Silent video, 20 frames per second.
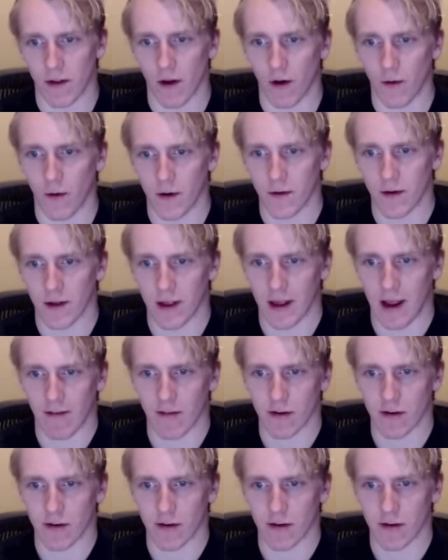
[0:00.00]
no one really
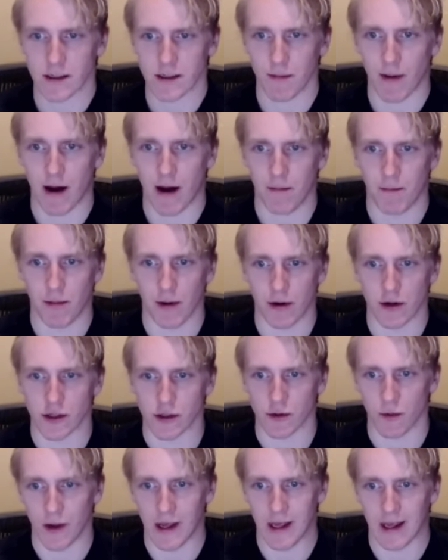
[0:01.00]
ever talks about, but
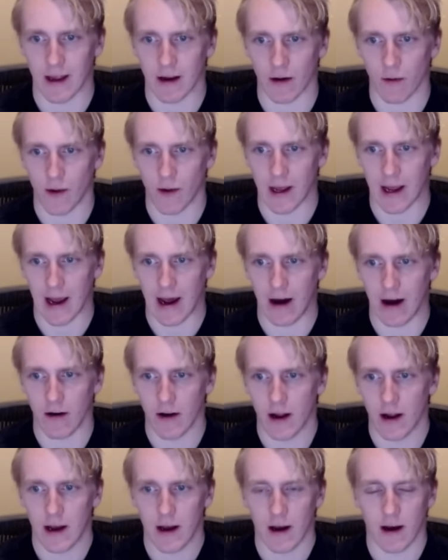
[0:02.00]
just week in and week out,
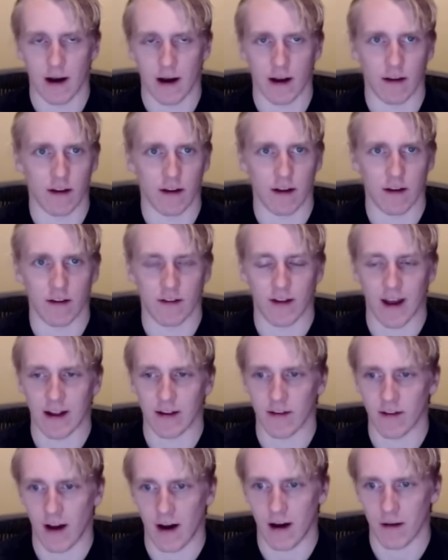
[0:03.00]
uh, he, he's
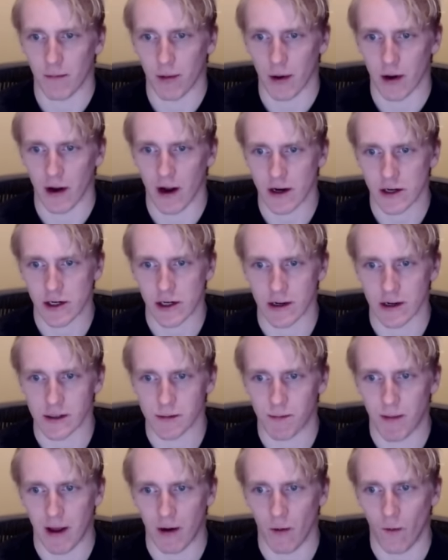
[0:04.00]
had solid production, is
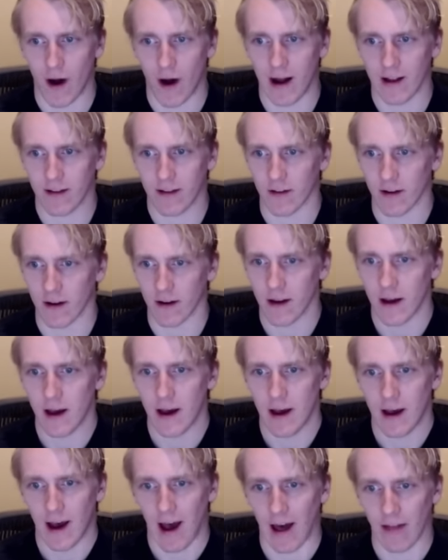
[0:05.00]
Ben Watson.
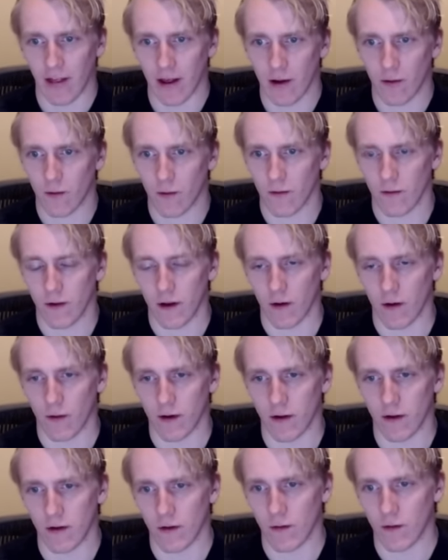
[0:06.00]
I think, you know,
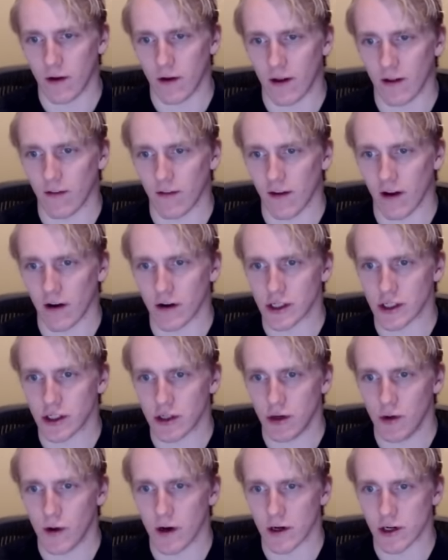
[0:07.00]
when you, when you consider he's
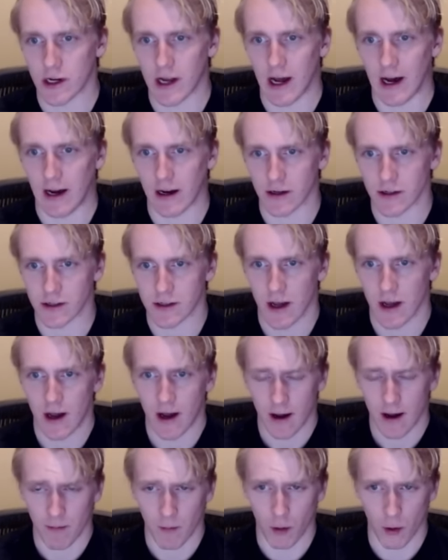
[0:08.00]
$200
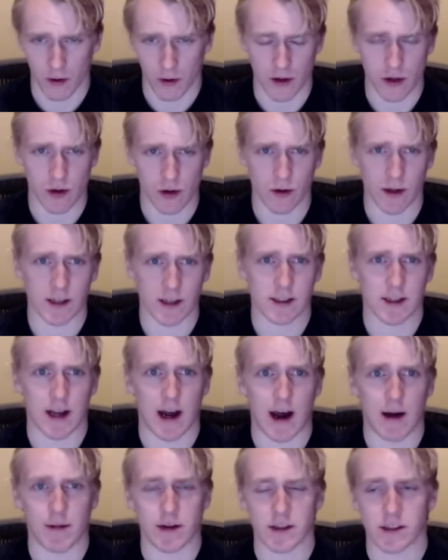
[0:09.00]
more than Julius
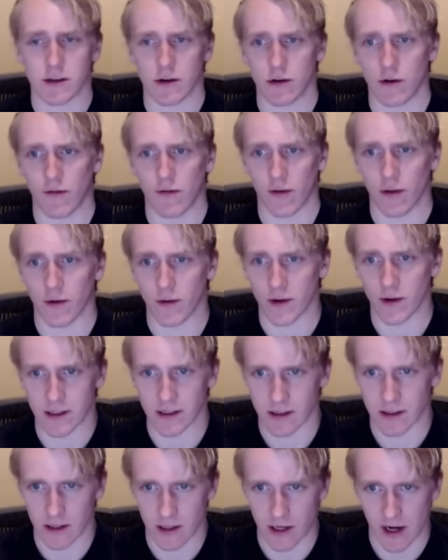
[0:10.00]
Thomas, who, for the
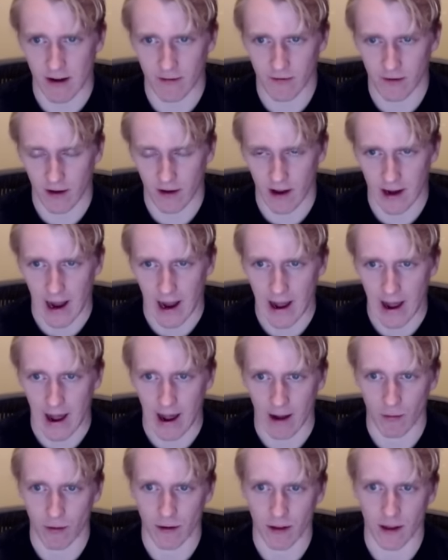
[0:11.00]
reasons that Geoff said, I,
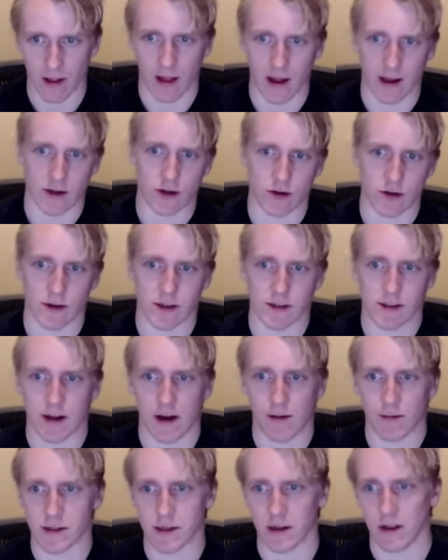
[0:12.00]
I really like Julius
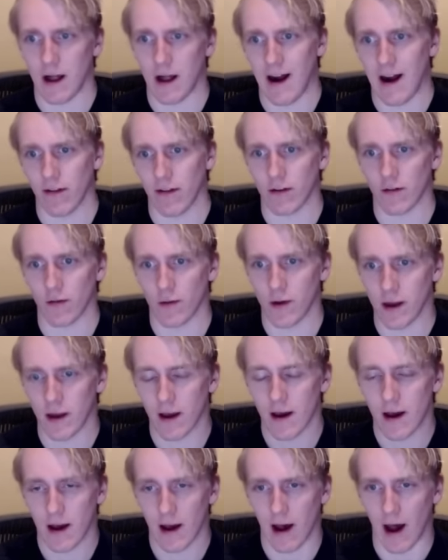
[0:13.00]
Thomas a lot this week.
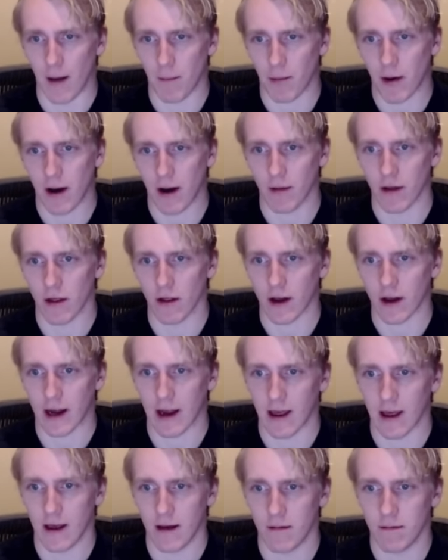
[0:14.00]
I'm probably looking
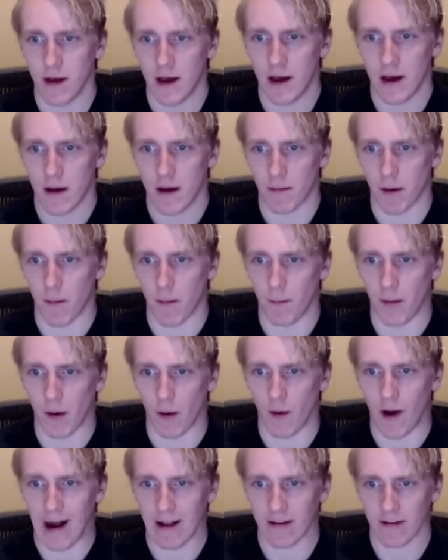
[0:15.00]
at him, but
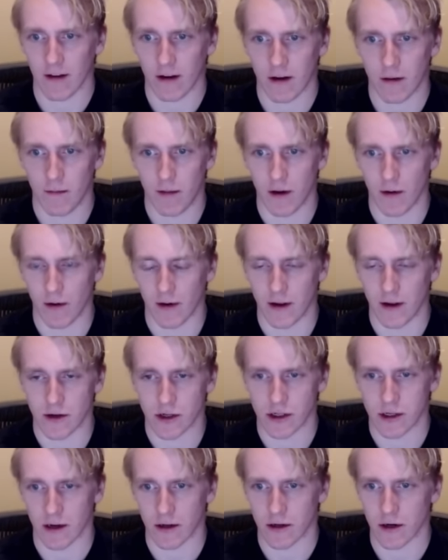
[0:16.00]
but Watson could be a really
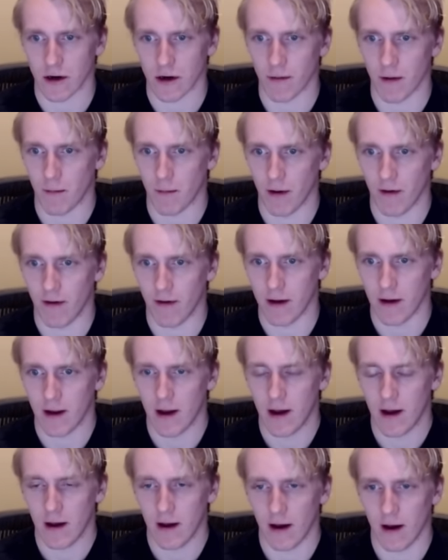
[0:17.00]
interesting tournament pivot
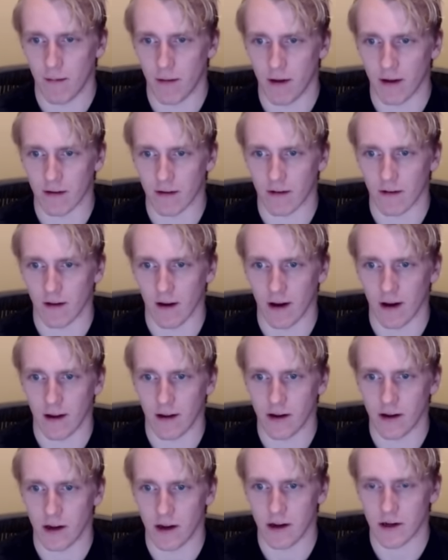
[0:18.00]
uh, because uh,
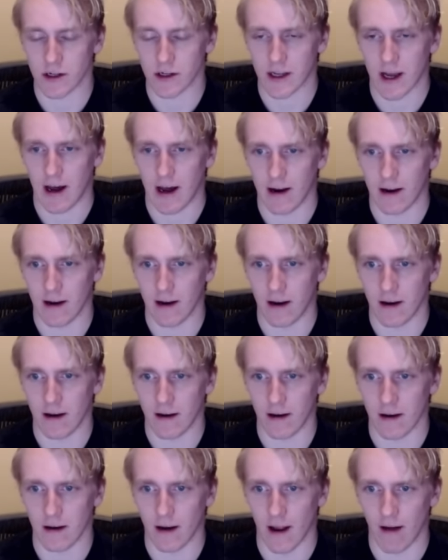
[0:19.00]
he, he just kind of
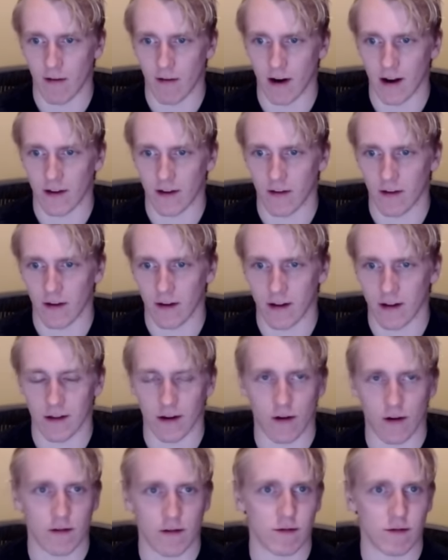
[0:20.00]
never gets the,
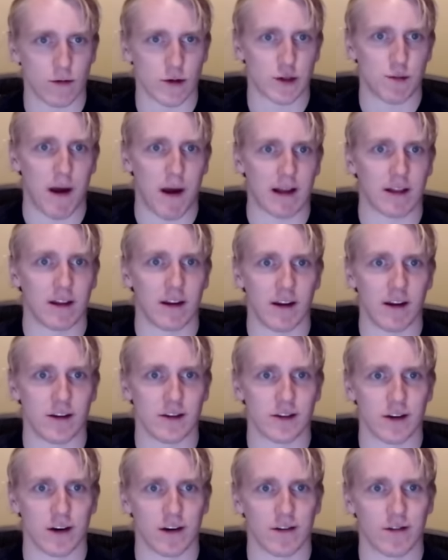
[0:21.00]
the respect that he
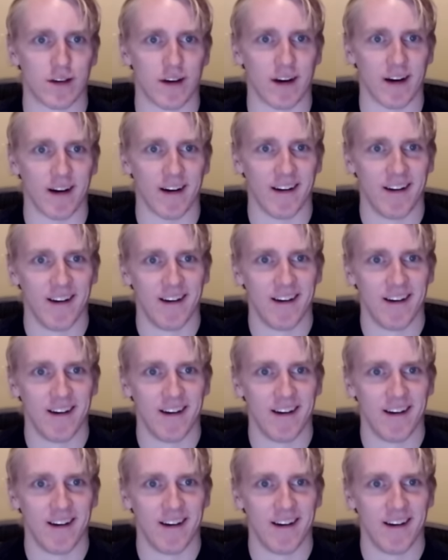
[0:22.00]
deserves here.